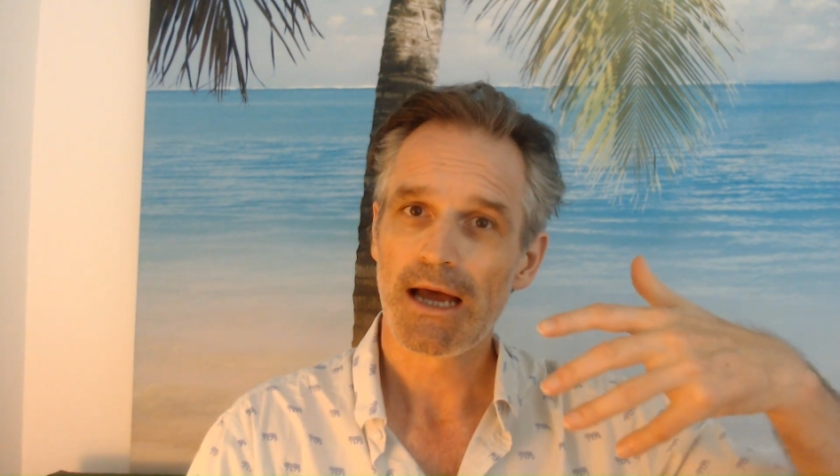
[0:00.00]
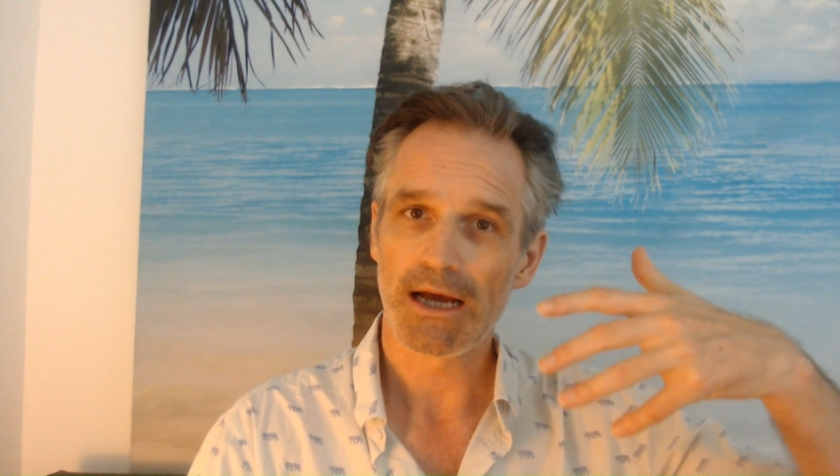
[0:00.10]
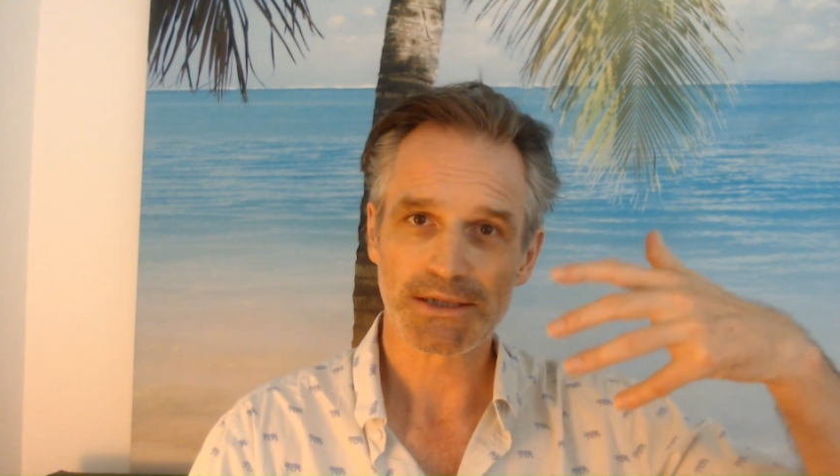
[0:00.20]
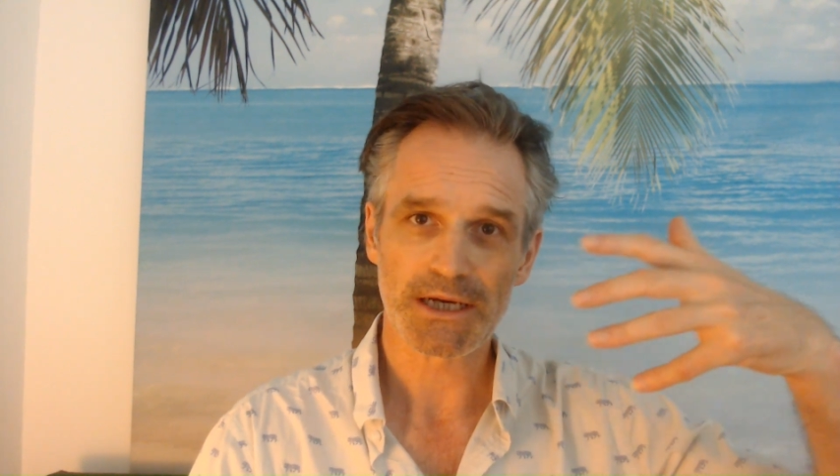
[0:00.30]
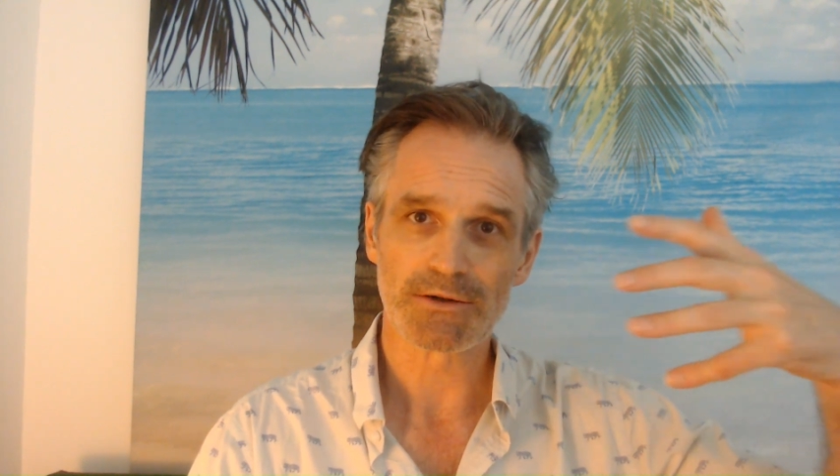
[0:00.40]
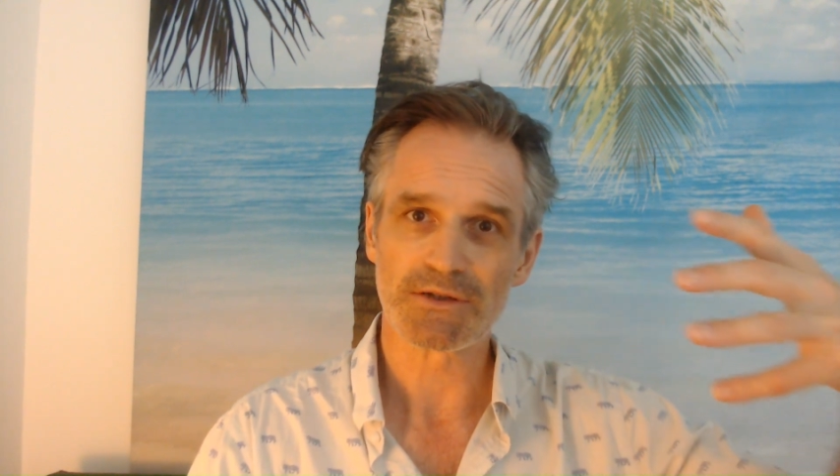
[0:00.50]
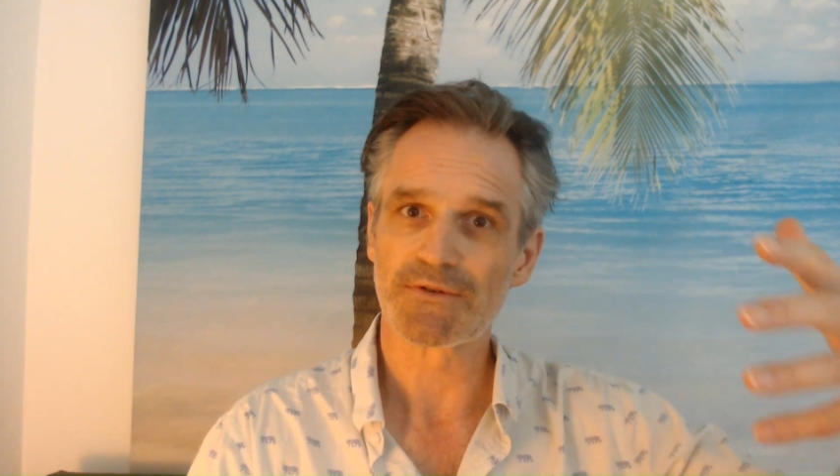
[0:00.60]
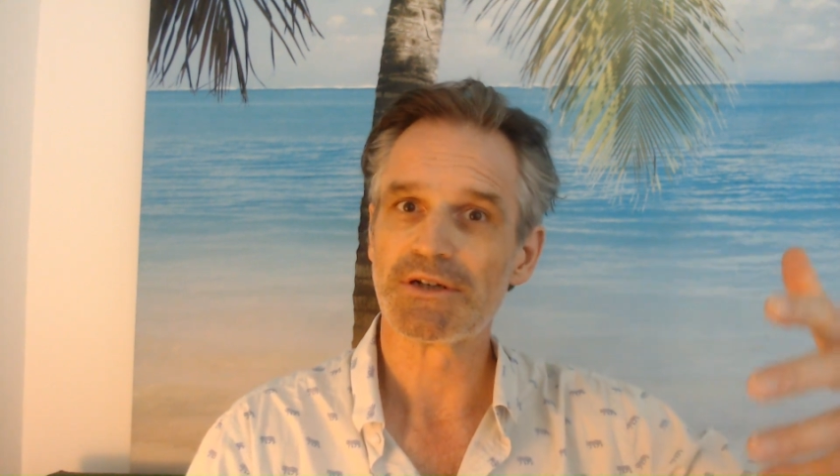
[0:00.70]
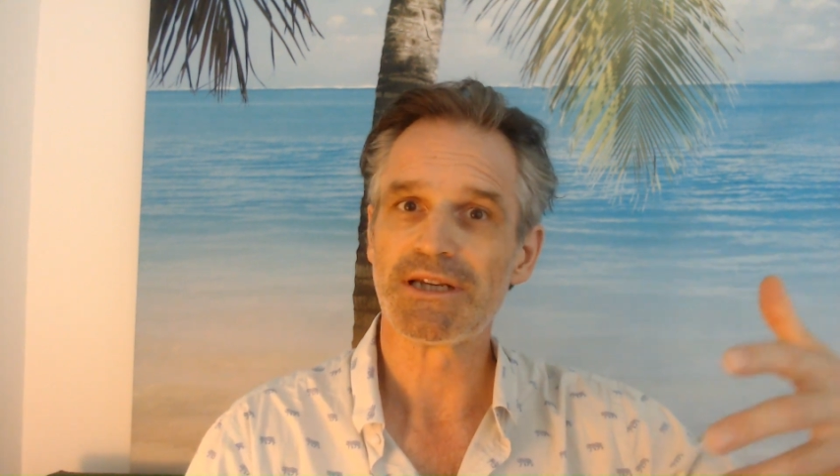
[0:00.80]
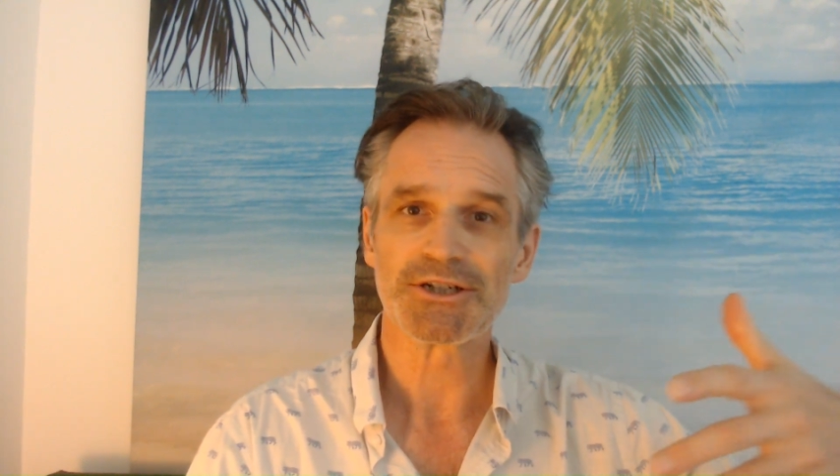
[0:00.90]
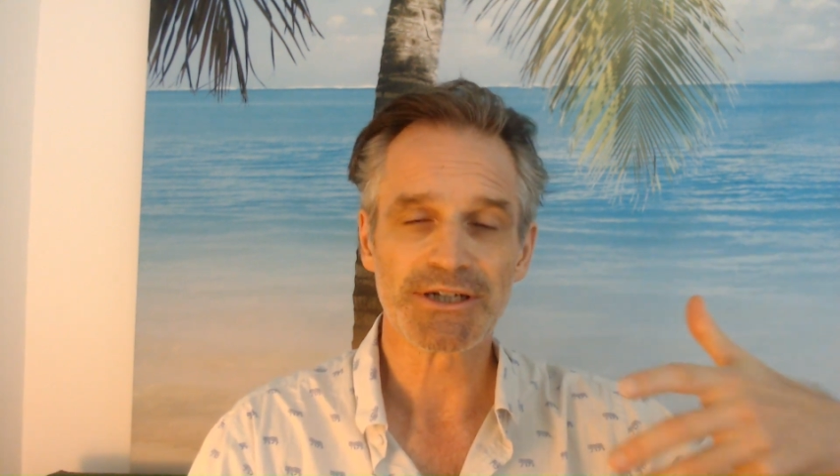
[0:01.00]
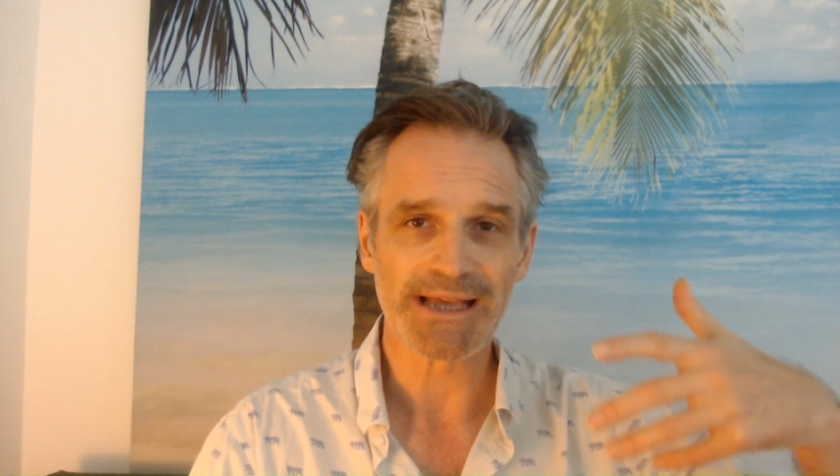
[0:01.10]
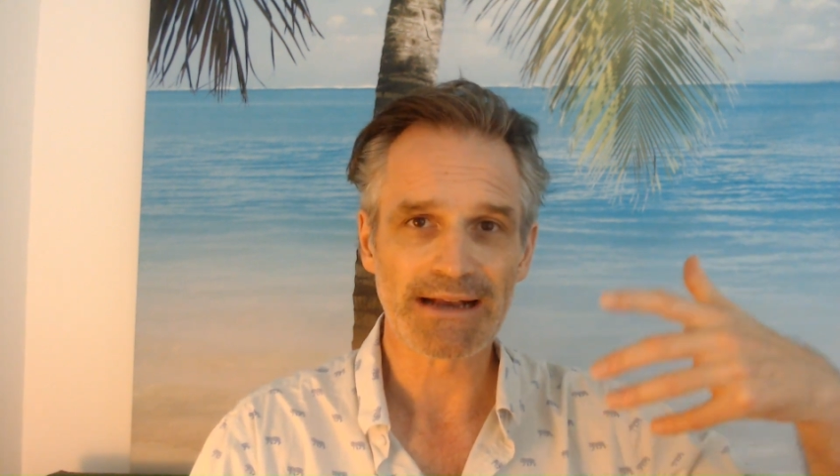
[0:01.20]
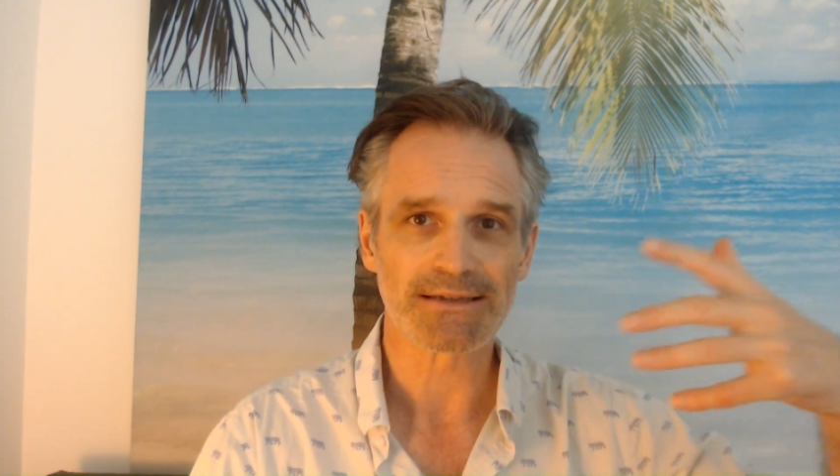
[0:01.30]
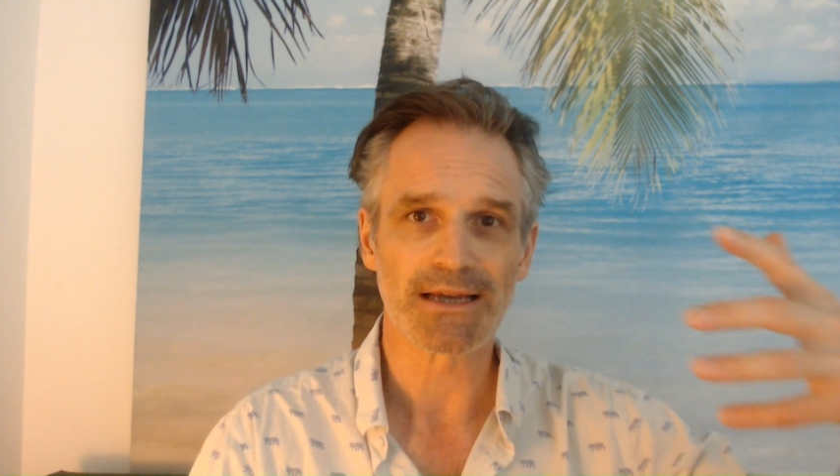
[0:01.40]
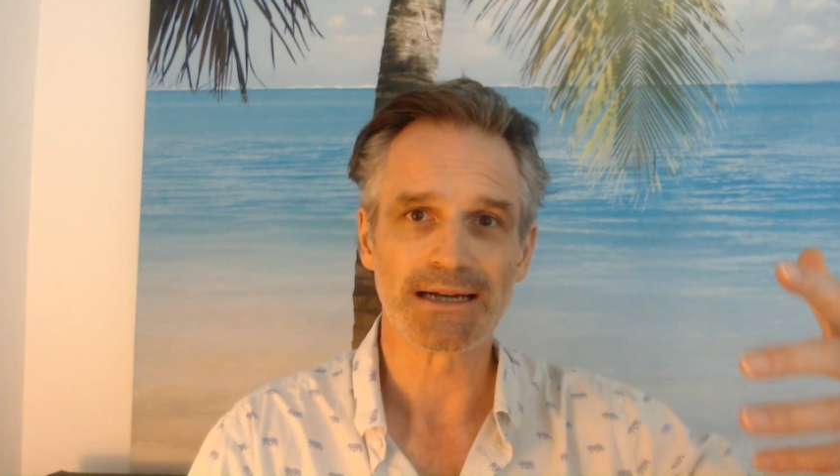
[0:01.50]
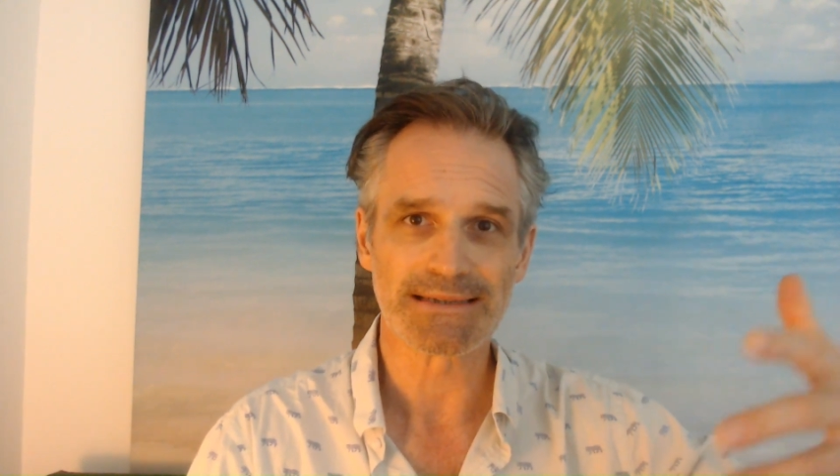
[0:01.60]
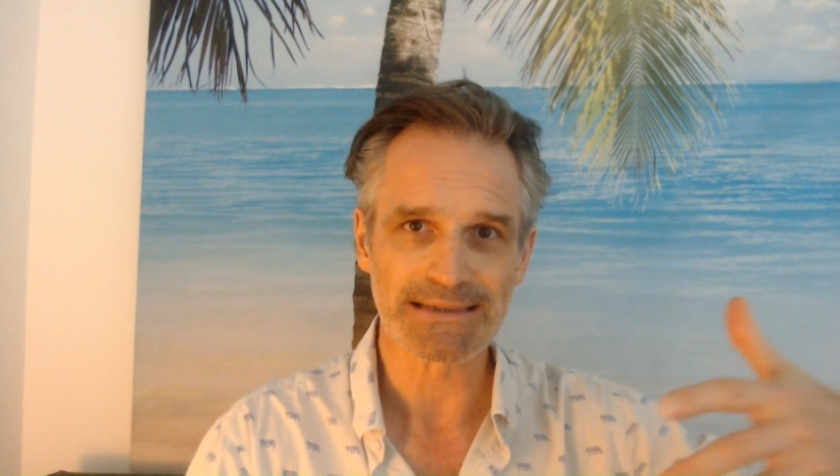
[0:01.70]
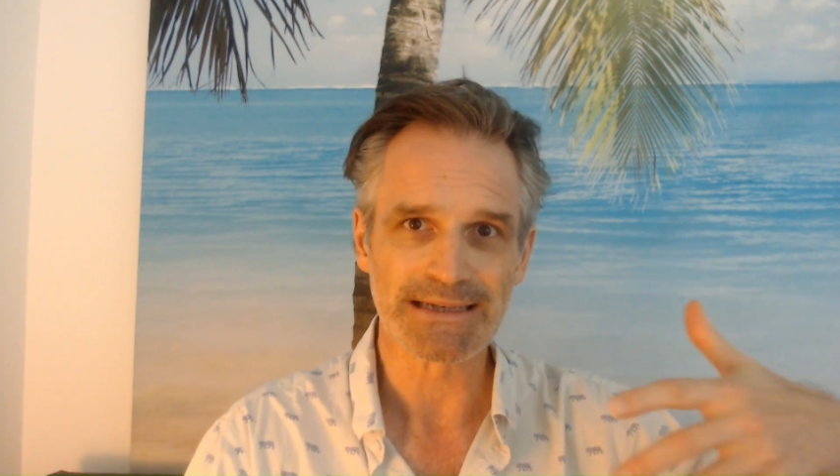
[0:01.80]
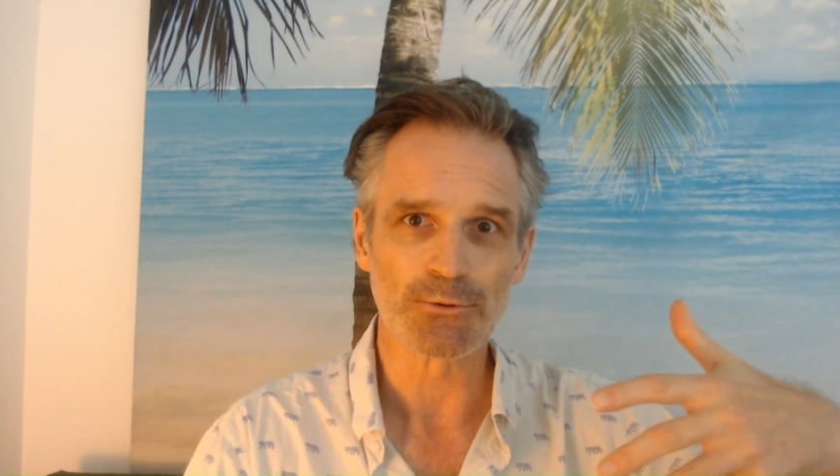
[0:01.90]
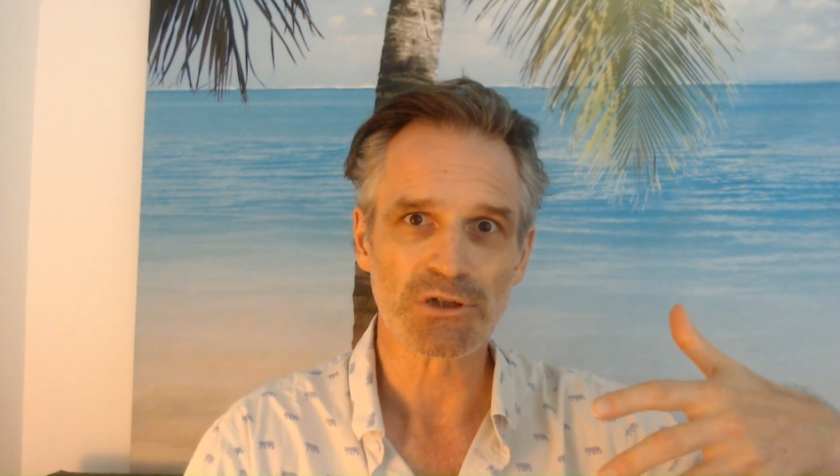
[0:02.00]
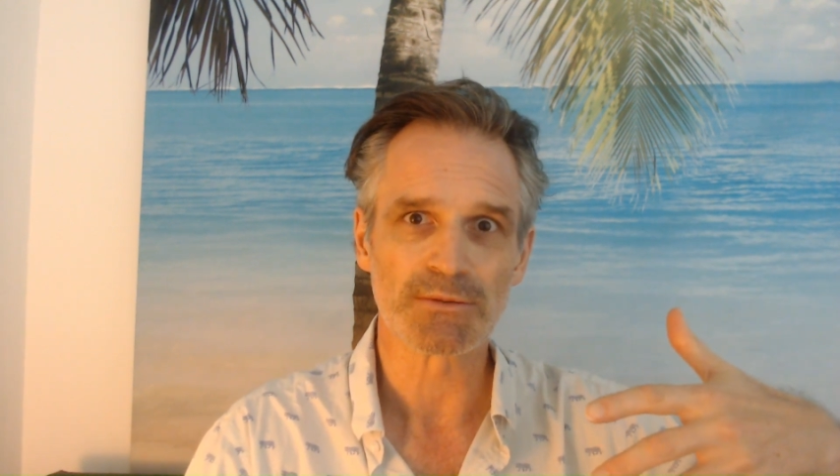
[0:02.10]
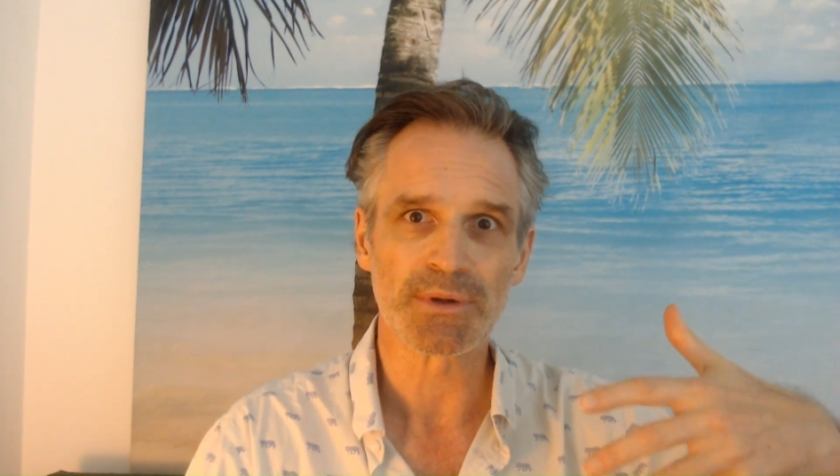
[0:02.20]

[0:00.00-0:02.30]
a series of conditioning exercises in order